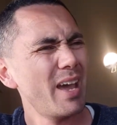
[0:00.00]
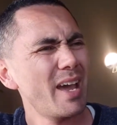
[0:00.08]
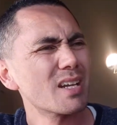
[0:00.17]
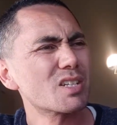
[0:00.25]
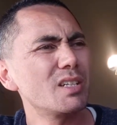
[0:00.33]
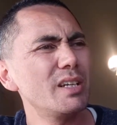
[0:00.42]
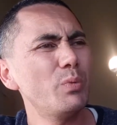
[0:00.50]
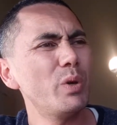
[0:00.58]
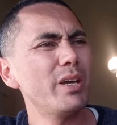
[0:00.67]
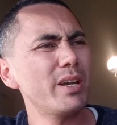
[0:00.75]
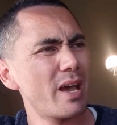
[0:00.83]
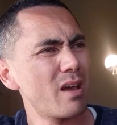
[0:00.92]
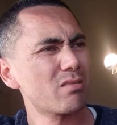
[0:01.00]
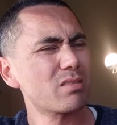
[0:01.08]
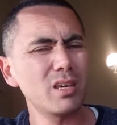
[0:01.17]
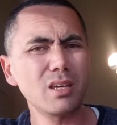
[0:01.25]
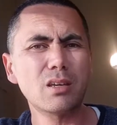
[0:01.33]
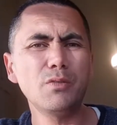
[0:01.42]
Actually, when I
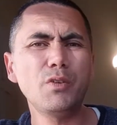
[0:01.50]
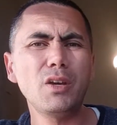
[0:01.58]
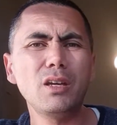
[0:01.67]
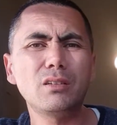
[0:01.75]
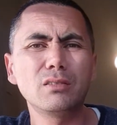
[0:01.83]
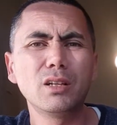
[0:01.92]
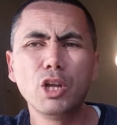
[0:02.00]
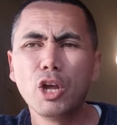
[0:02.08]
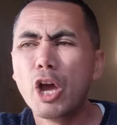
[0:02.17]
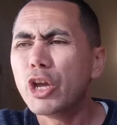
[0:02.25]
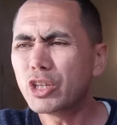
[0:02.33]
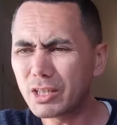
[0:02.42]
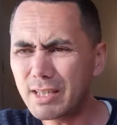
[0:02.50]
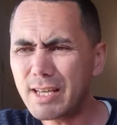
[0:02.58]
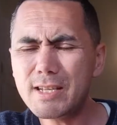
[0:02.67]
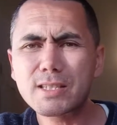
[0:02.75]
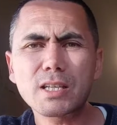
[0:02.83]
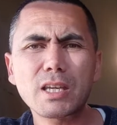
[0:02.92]
think of it, you
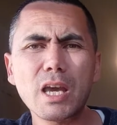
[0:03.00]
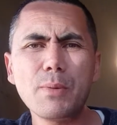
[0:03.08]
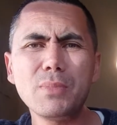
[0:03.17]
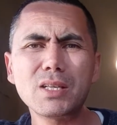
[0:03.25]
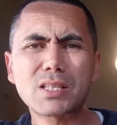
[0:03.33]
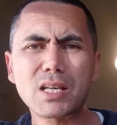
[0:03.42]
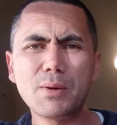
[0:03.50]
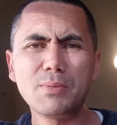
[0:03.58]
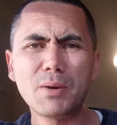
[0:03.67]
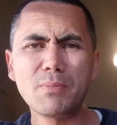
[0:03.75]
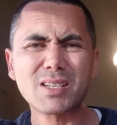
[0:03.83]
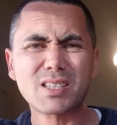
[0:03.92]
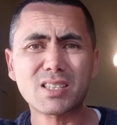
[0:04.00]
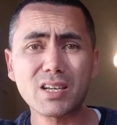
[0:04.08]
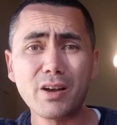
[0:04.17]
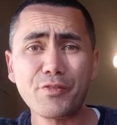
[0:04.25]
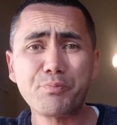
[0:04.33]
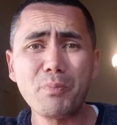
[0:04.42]
need to give me some of my
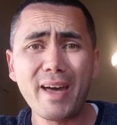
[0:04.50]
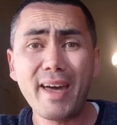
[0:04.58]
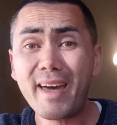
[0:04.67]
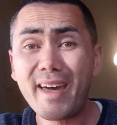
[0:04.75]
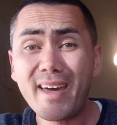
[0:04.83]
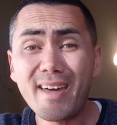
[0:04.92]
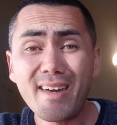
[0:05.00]
stuff back.